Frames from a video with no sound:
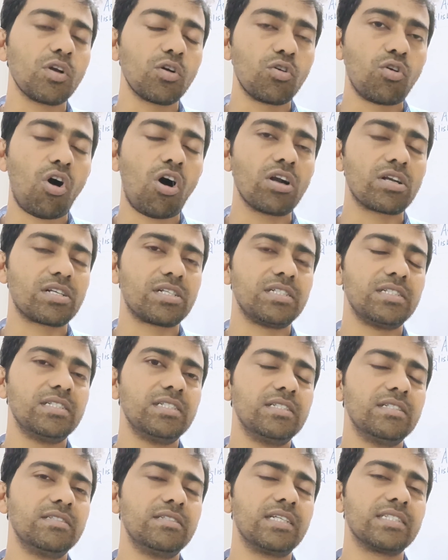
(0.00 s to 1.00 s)
got
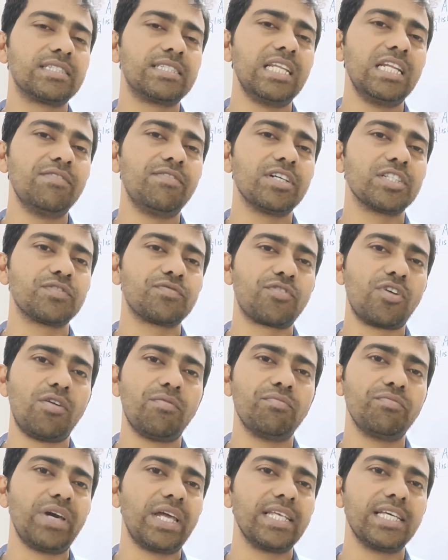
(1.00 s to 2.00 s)
the syllabus
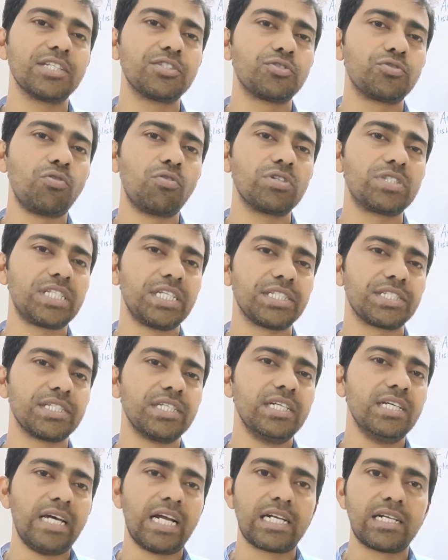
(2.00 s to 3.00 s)
from various sources
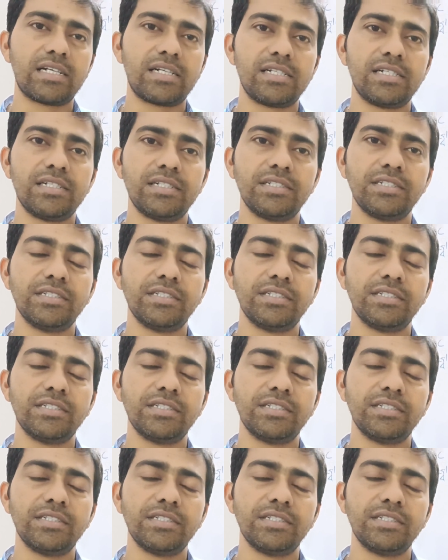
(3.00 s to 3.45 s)
that